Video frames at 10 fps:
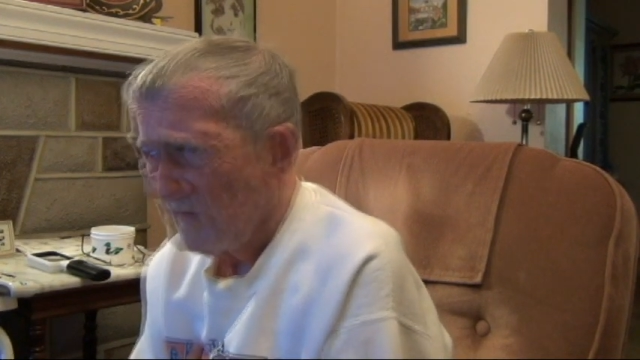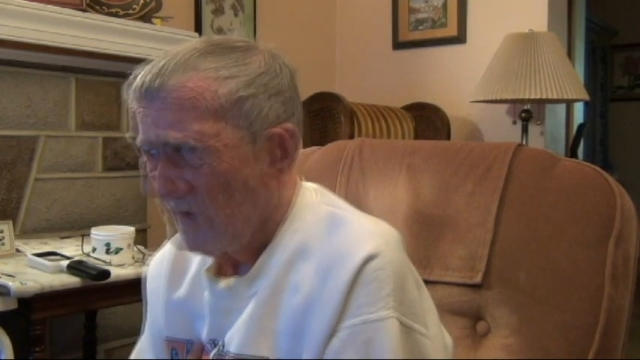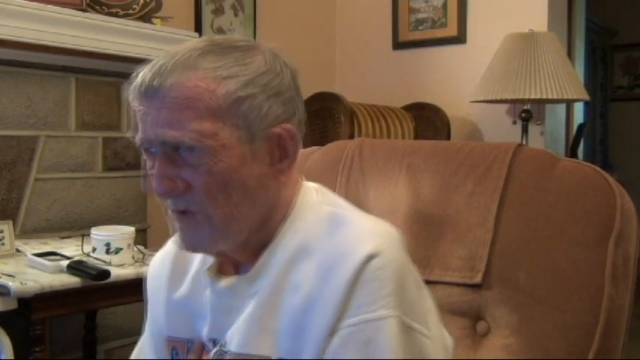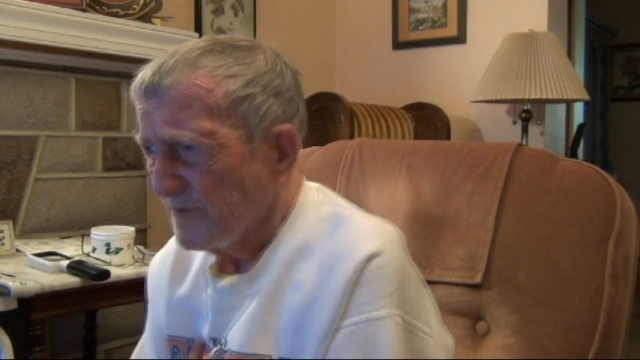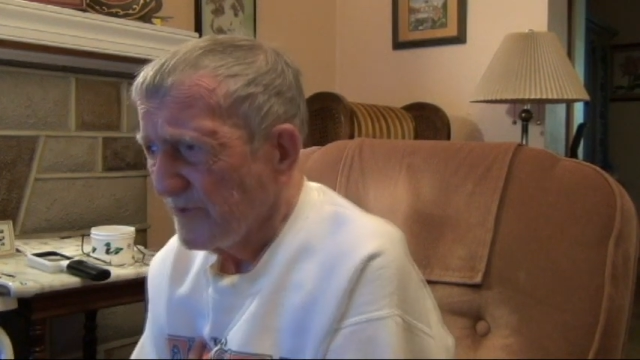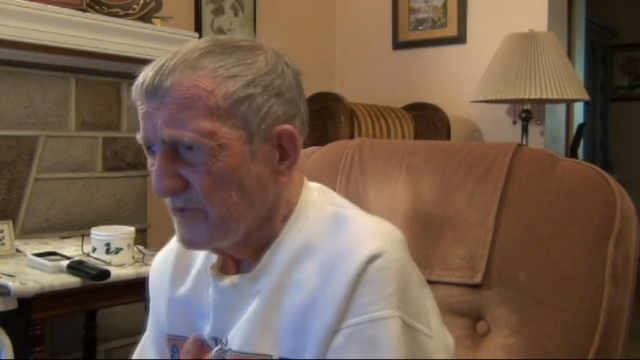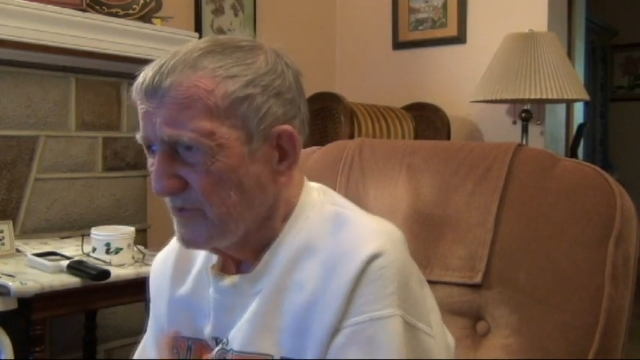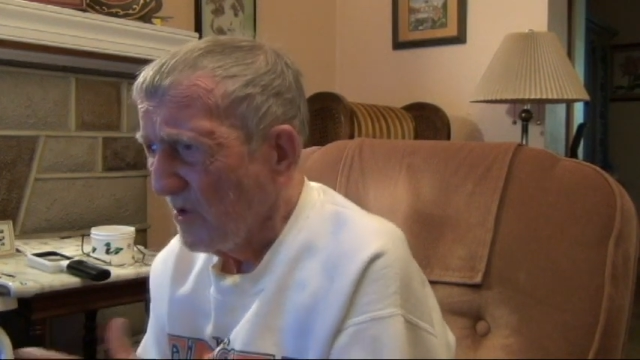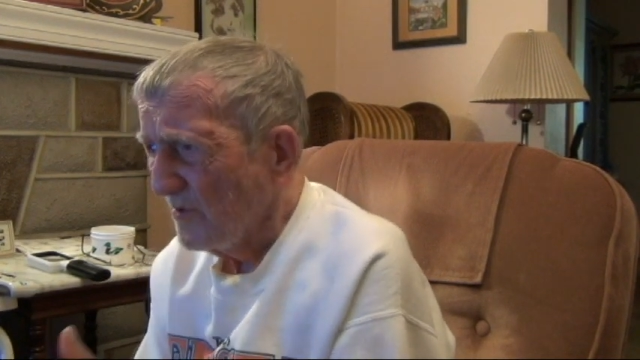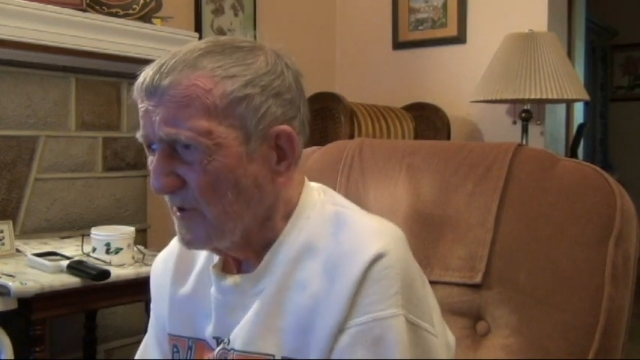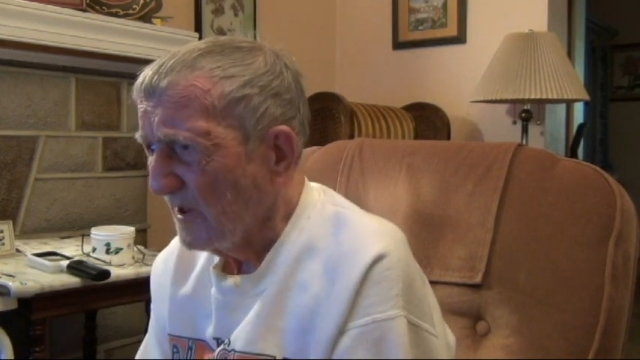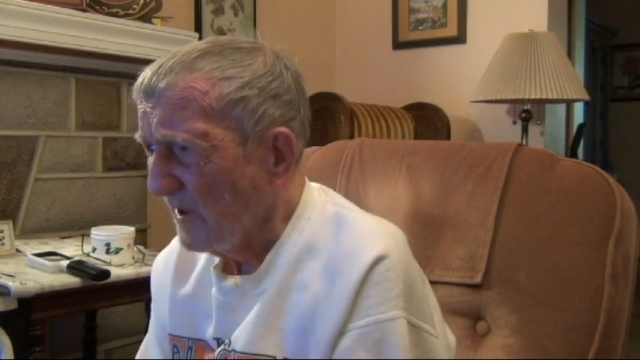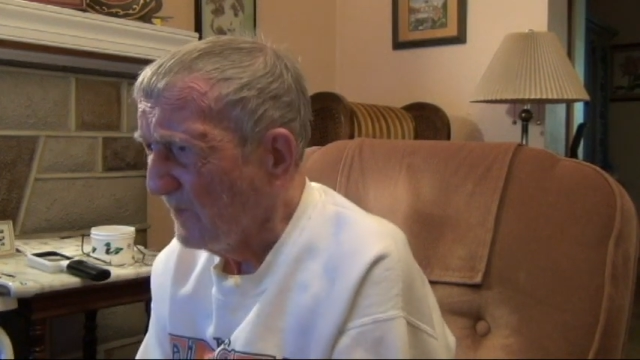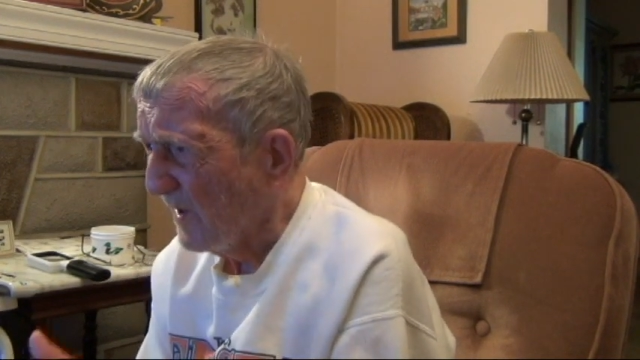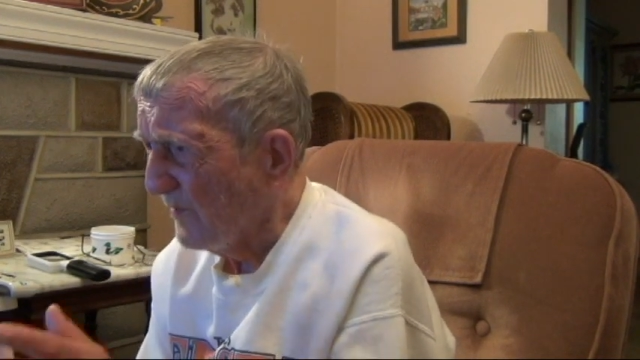Cause the snow
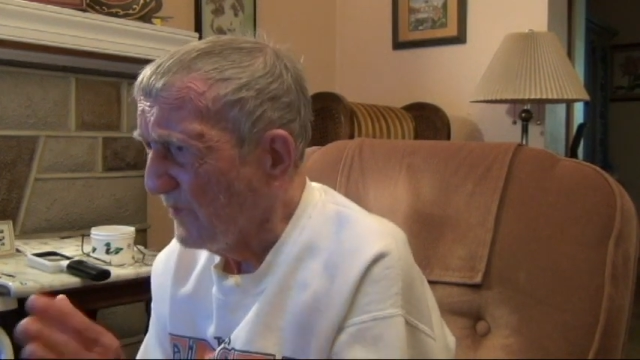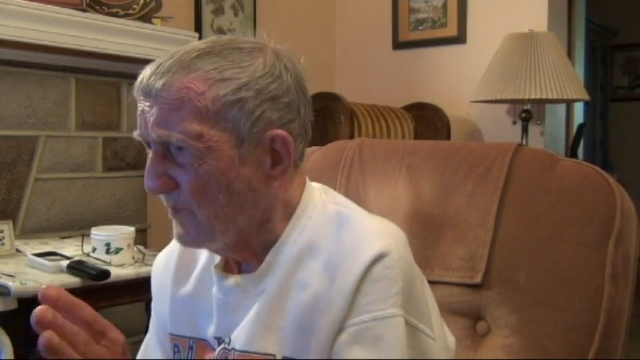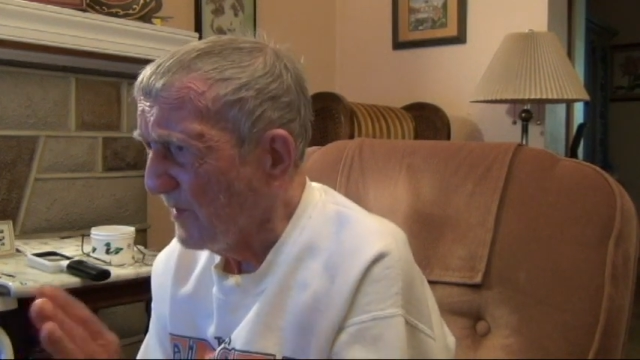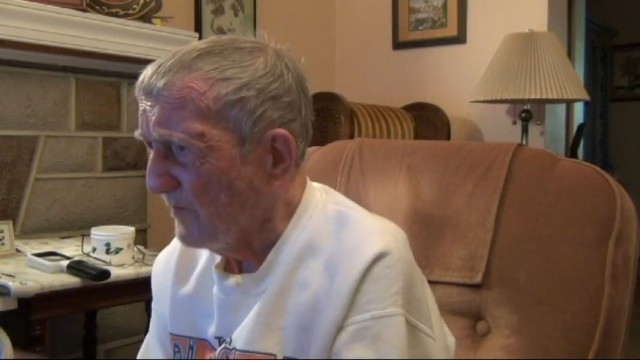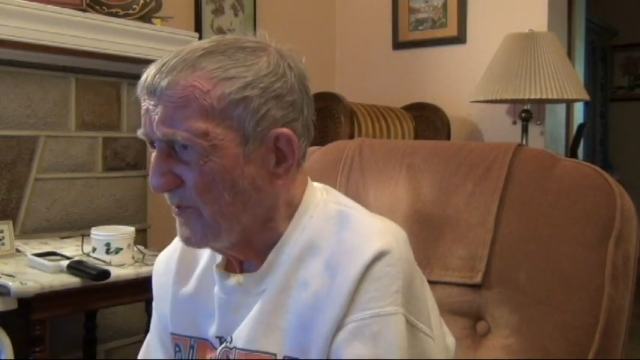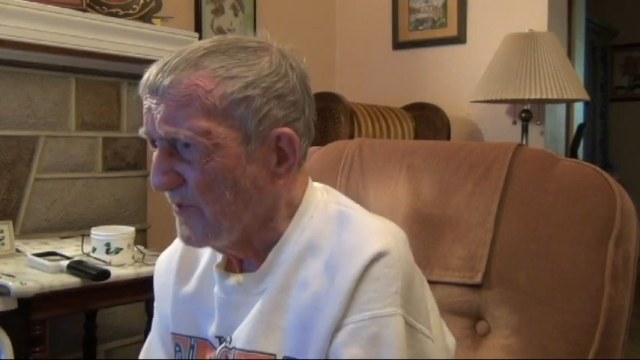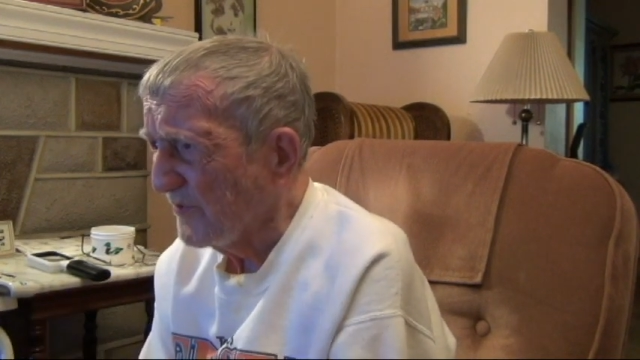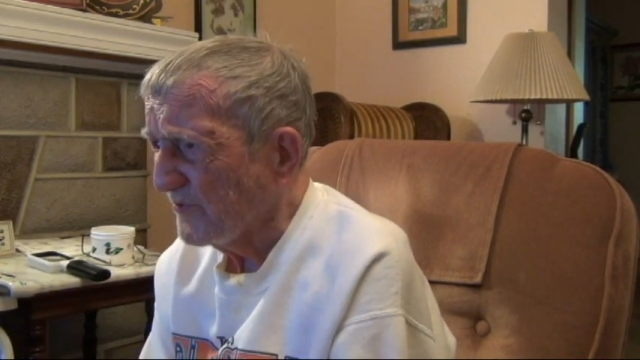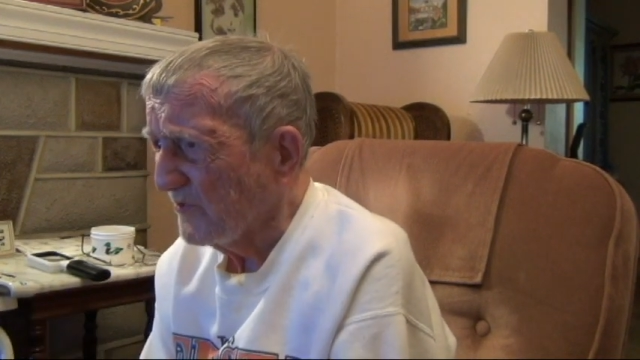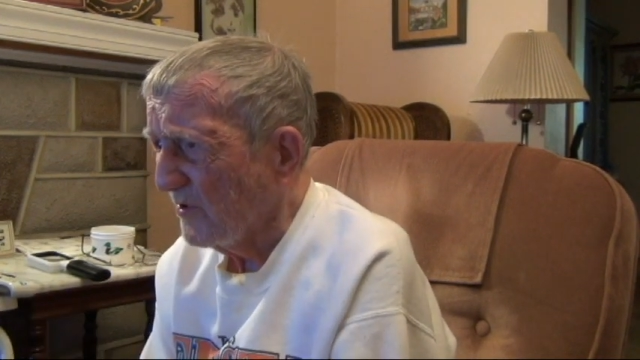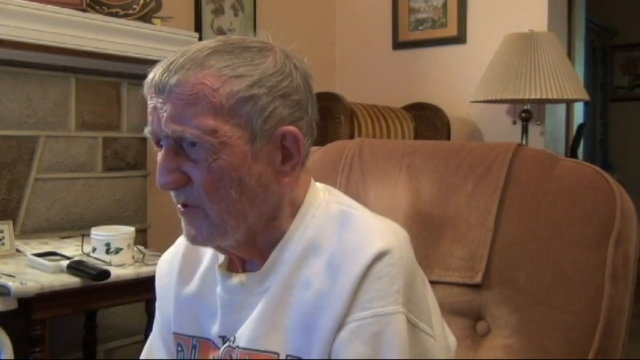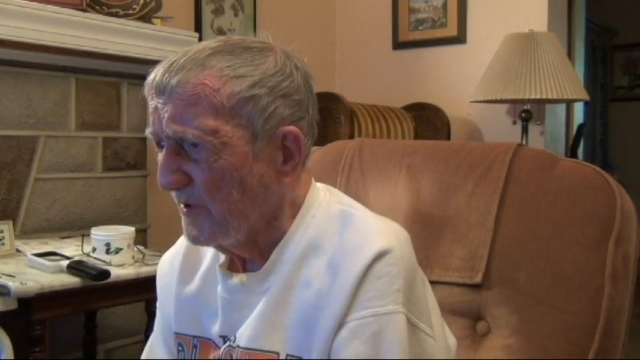came, I remember the snow,